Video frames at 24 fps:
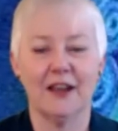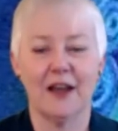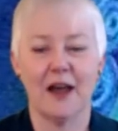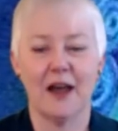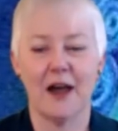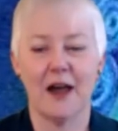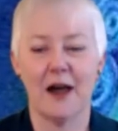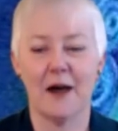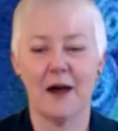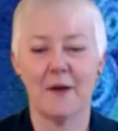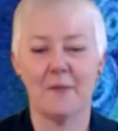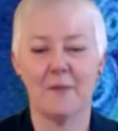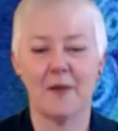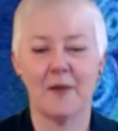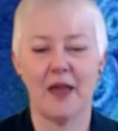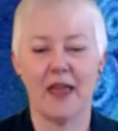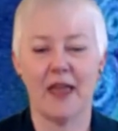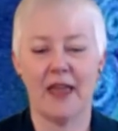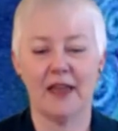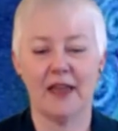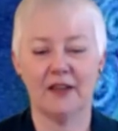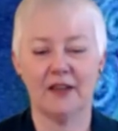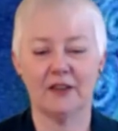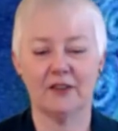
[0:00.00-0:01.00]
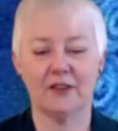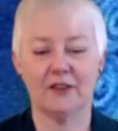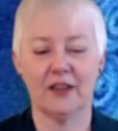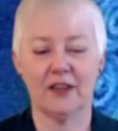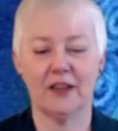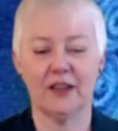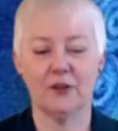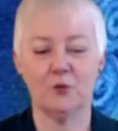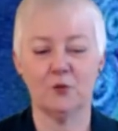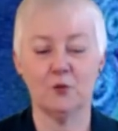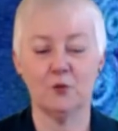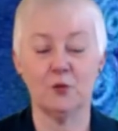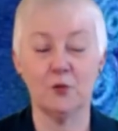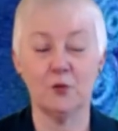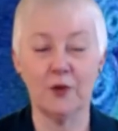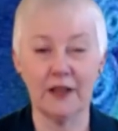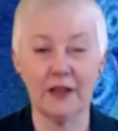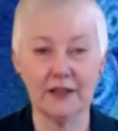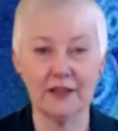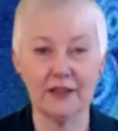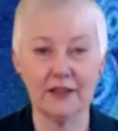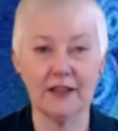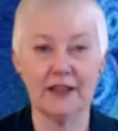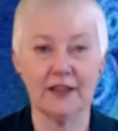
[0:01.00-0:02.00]
And it
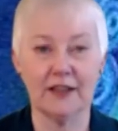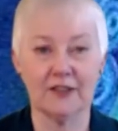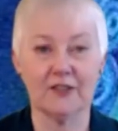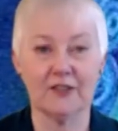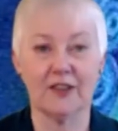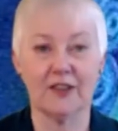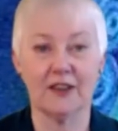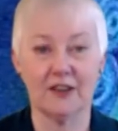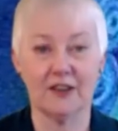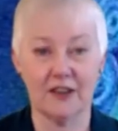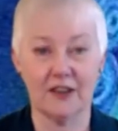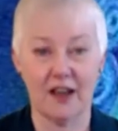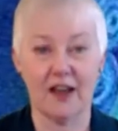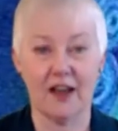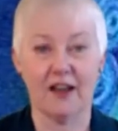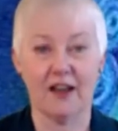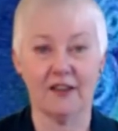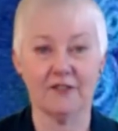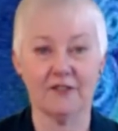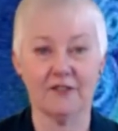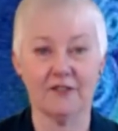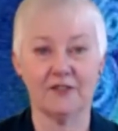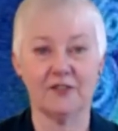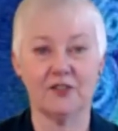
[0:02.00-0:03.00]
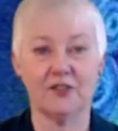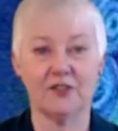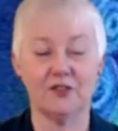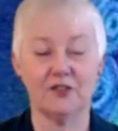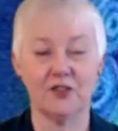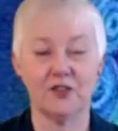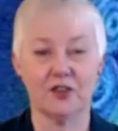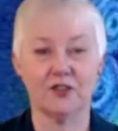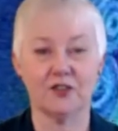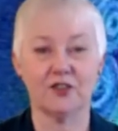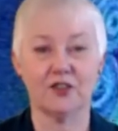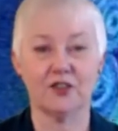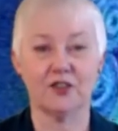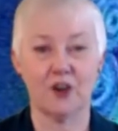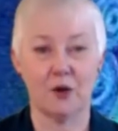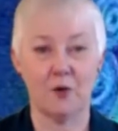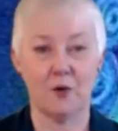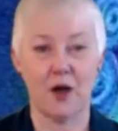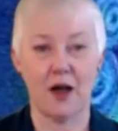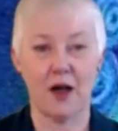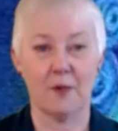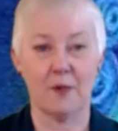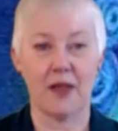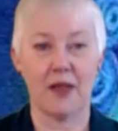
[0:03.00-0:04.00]
really is enough to just
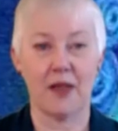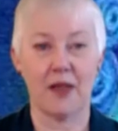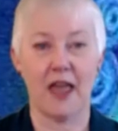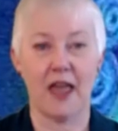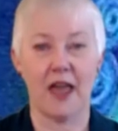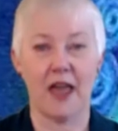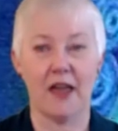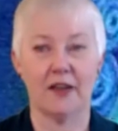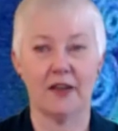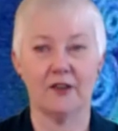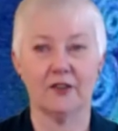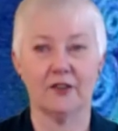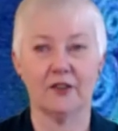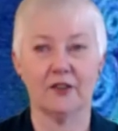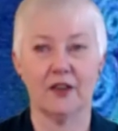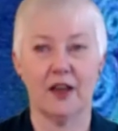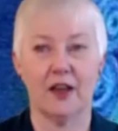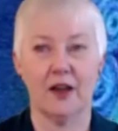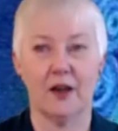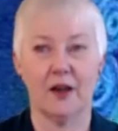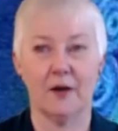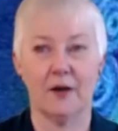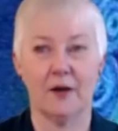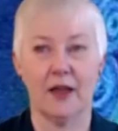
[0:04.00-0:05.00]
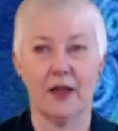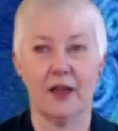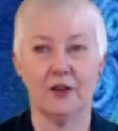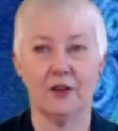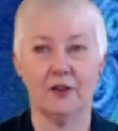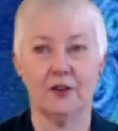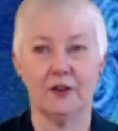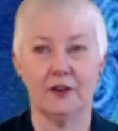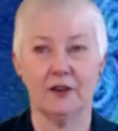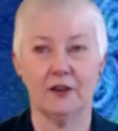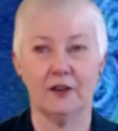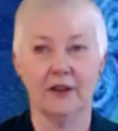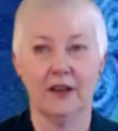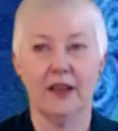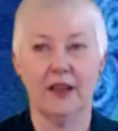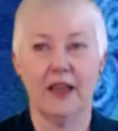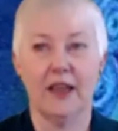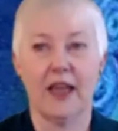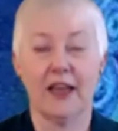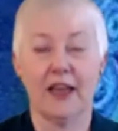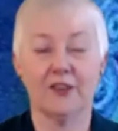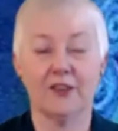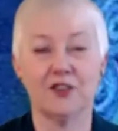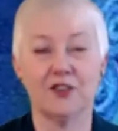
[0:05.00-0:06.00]
show up and
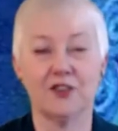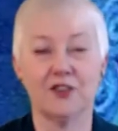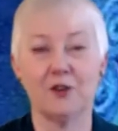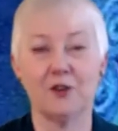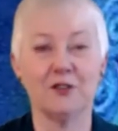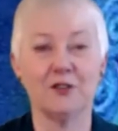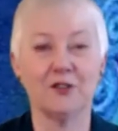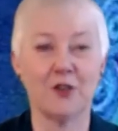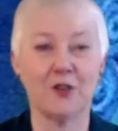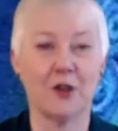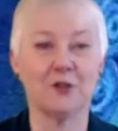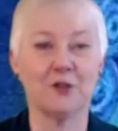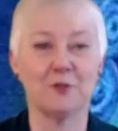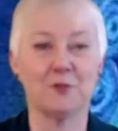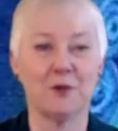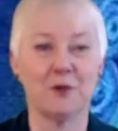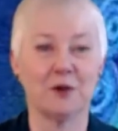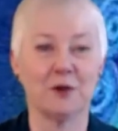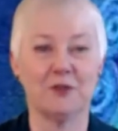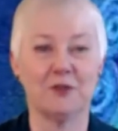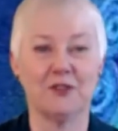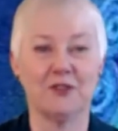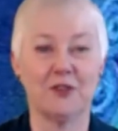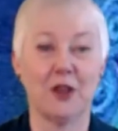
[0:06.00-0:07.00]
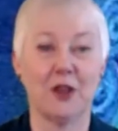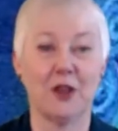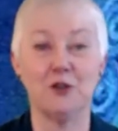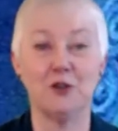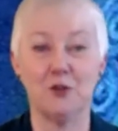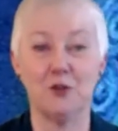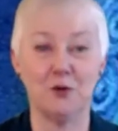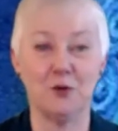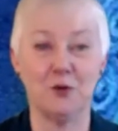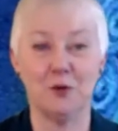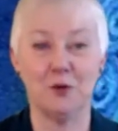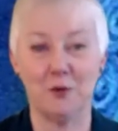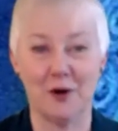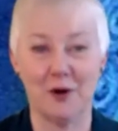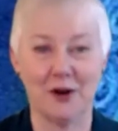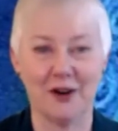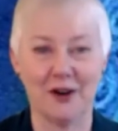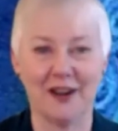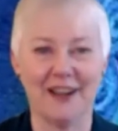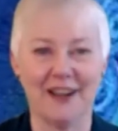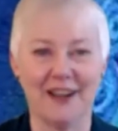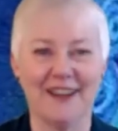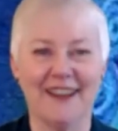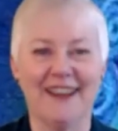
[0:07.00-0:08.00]
as Sharon Salzberg would say, do the
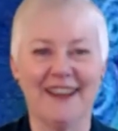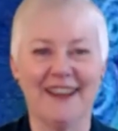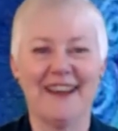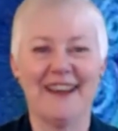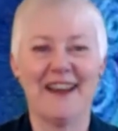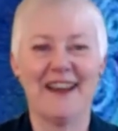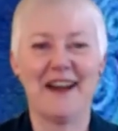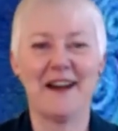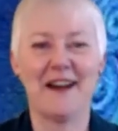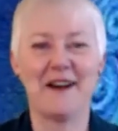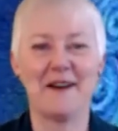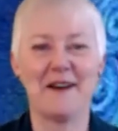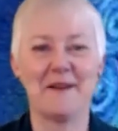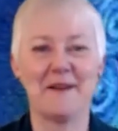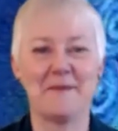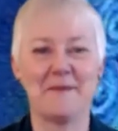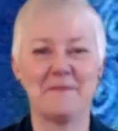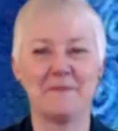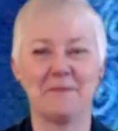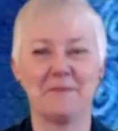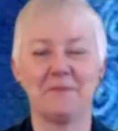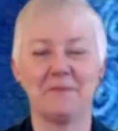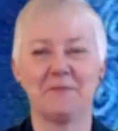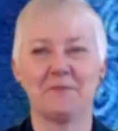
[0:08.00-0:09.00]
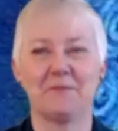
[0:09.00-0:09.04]
work. You